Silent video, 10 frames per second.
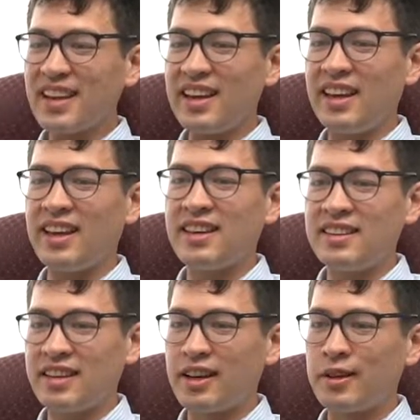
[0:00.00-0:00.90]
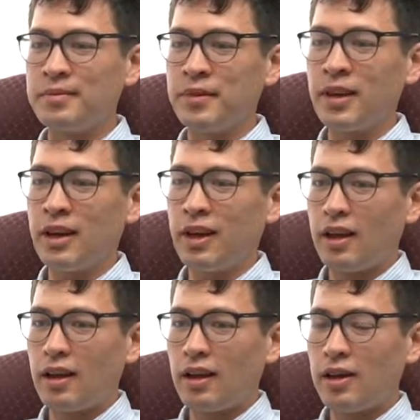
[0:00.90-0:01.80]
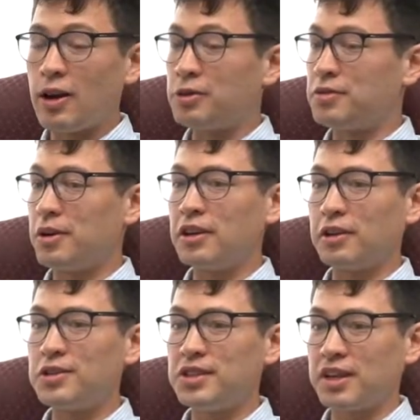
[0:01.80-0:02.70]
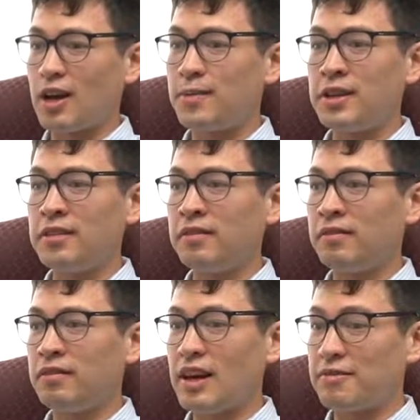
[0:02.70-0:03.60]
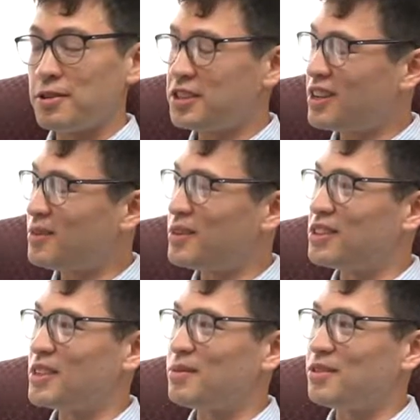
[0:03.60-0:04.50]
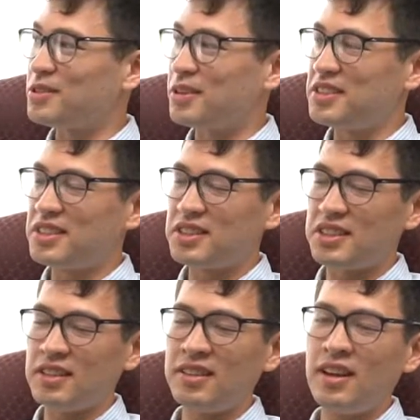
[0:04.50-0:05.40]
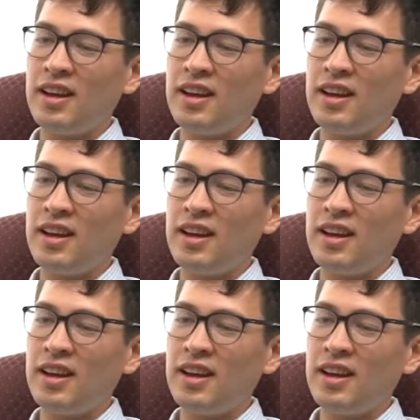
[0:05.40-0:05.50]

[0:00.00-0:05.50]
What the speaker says: And, I was very close to coming that first time in the summer of 2016.